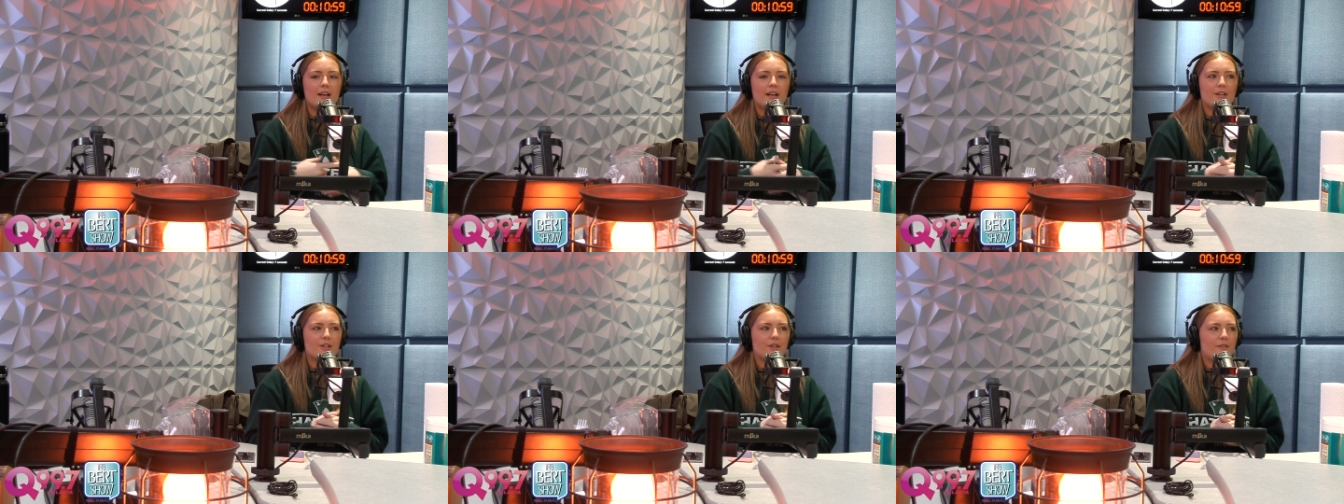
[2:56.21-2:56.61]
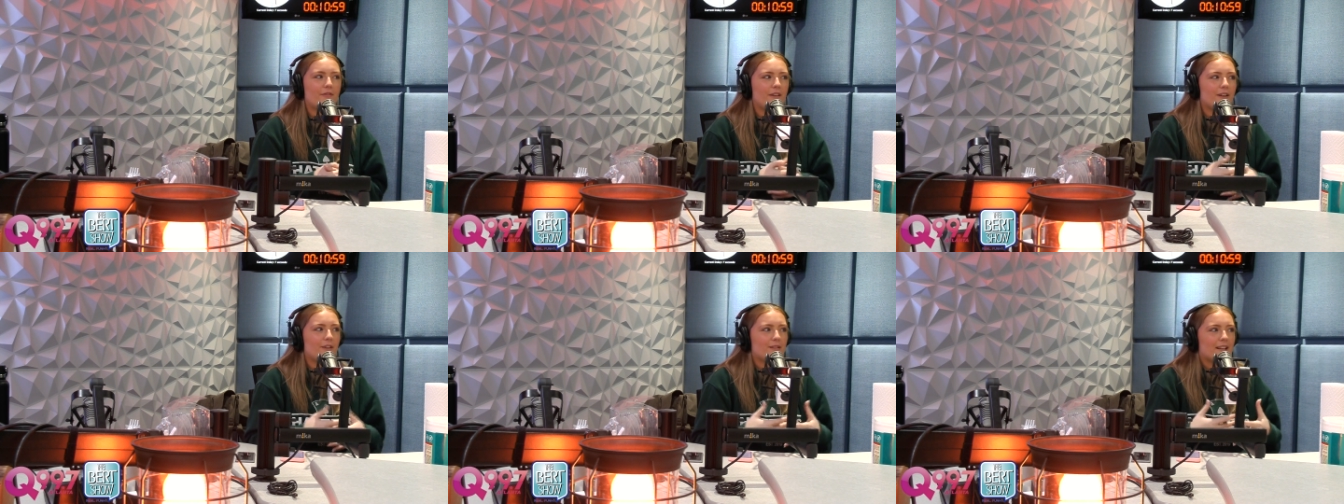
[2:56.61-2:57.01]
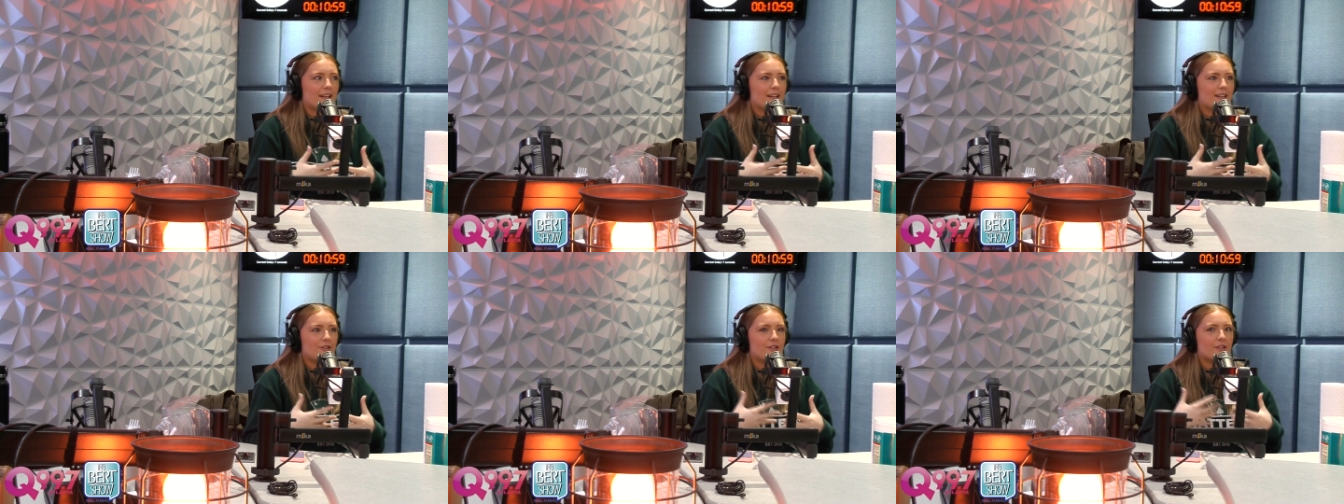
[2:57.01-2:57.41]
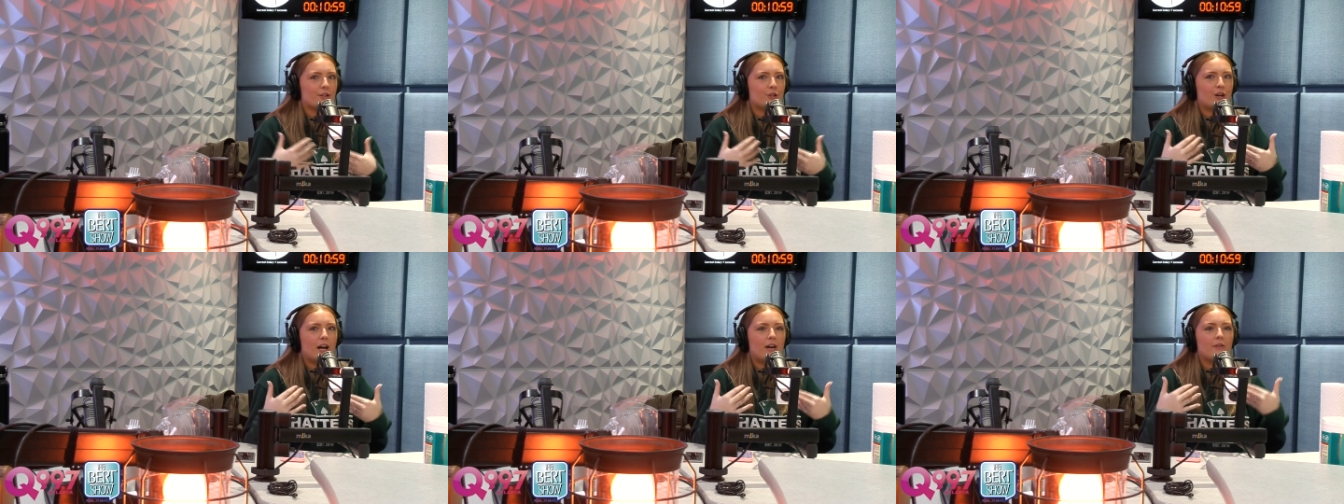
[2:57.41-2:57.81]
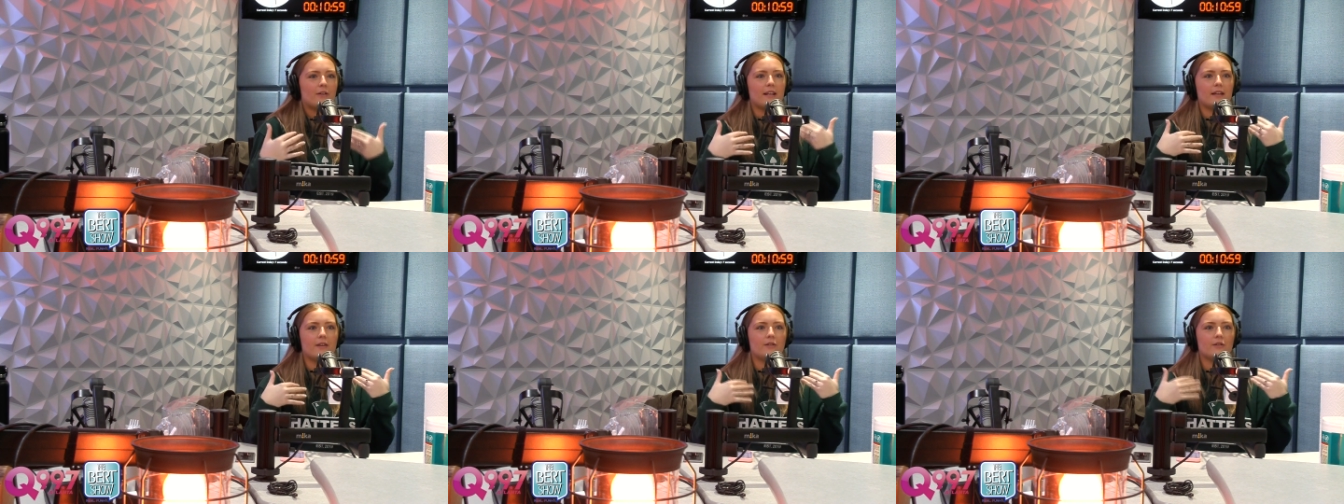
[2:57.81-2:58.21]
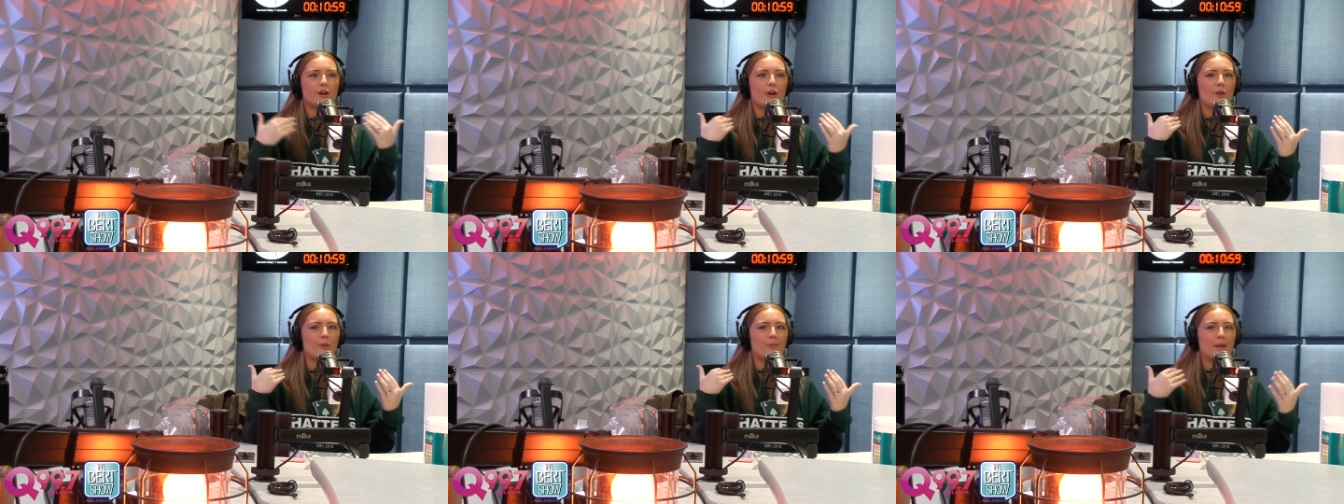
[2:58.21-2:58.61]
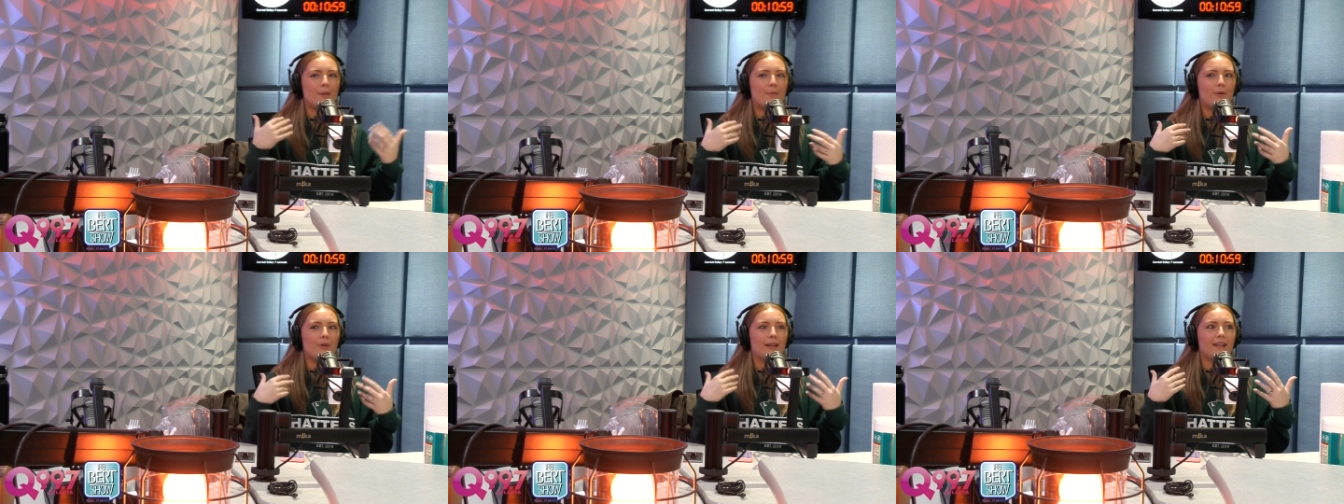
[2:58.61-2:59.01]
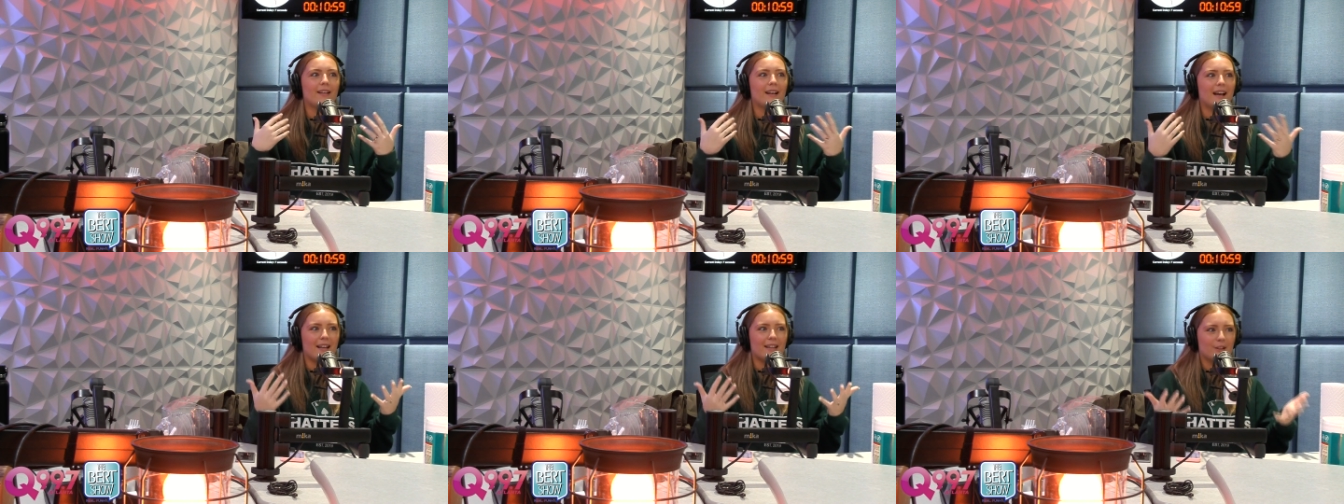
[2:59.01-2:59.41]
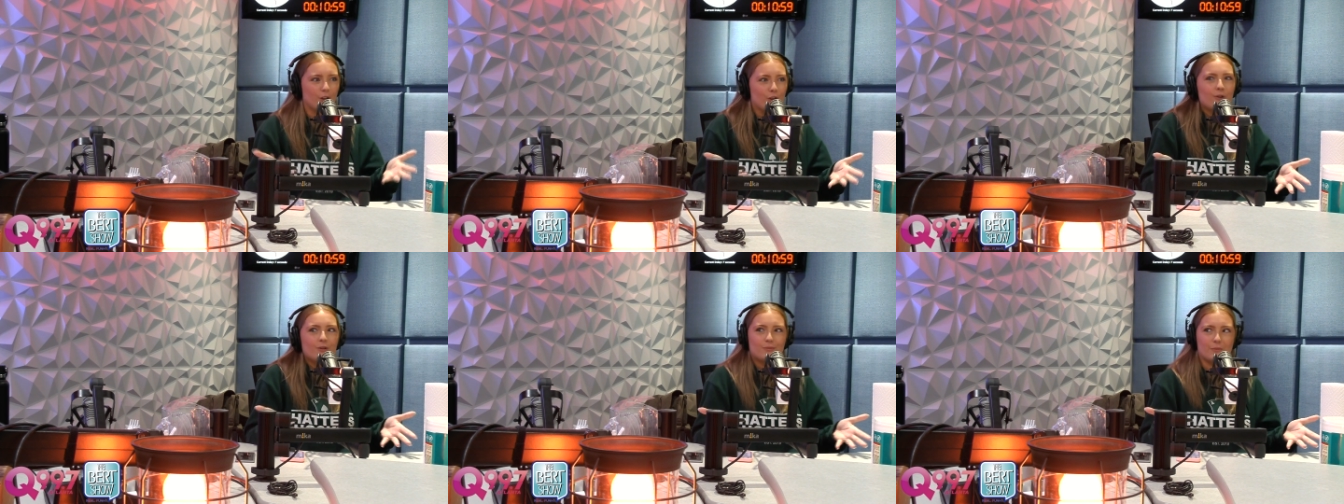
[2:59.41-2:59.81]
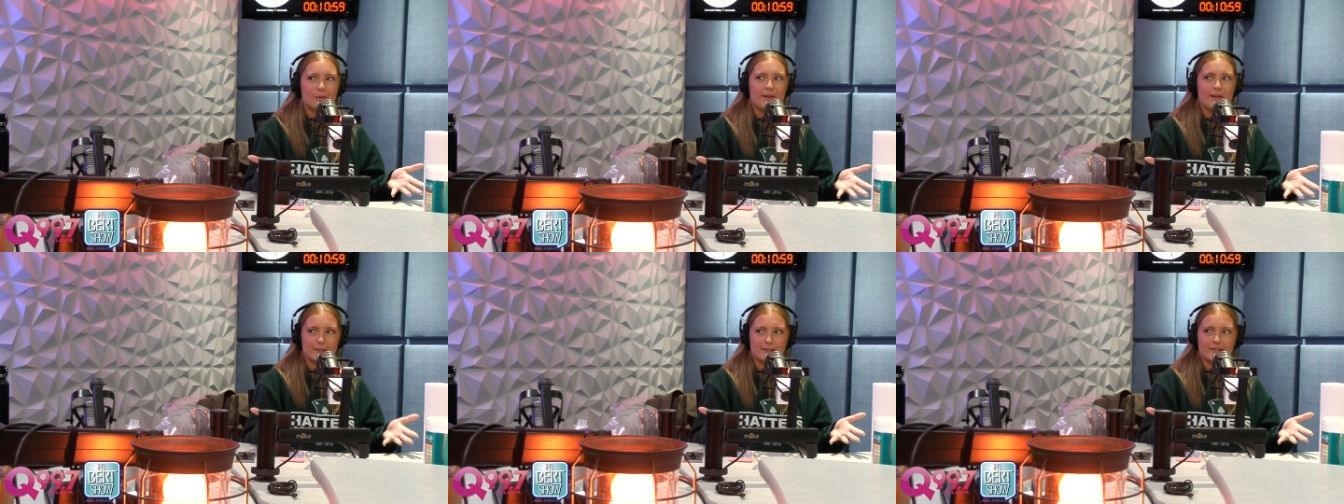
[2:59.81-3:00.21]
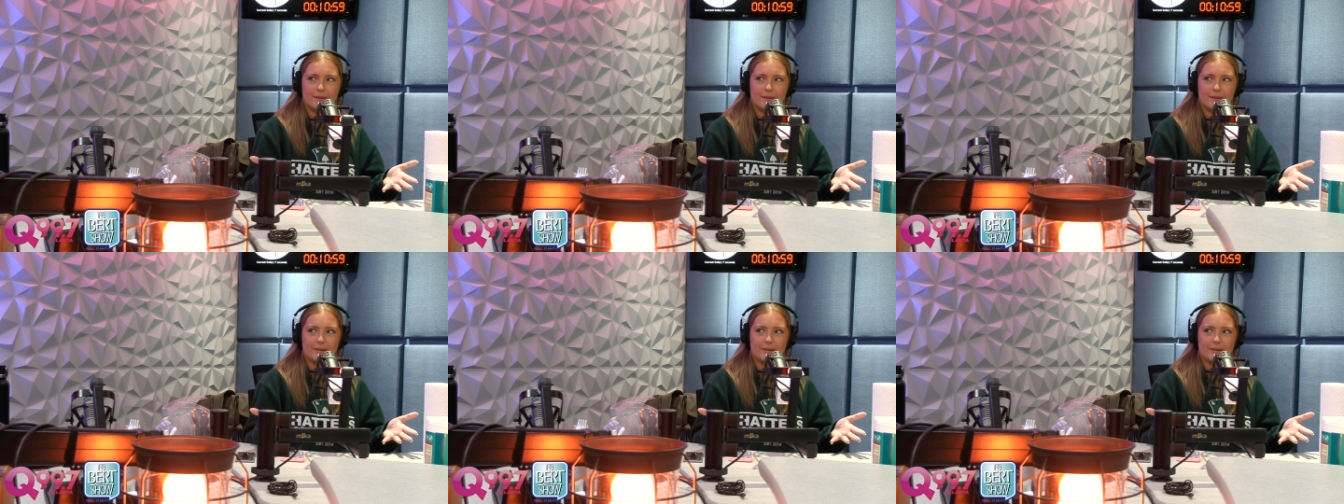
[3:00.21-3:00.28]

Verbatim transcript: She feels like she's a child. And to other people, it looks weird mm-hmm.